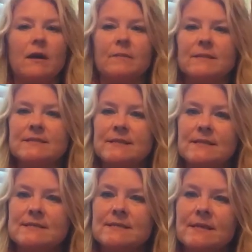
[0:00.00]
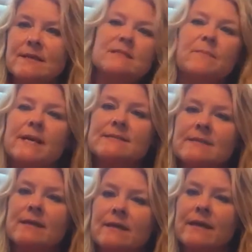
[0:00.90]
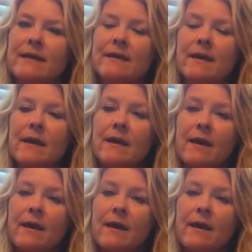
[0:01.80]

hummus is basically